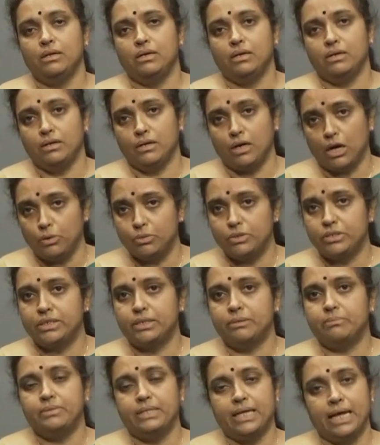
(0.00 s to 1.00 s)

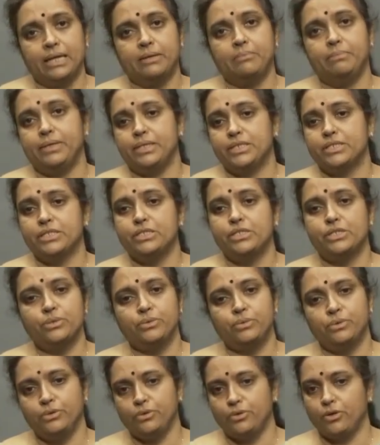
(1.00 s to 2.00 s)
outcome than patients
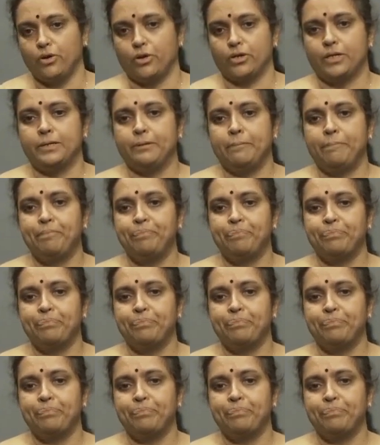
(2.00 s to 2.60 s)
who do not.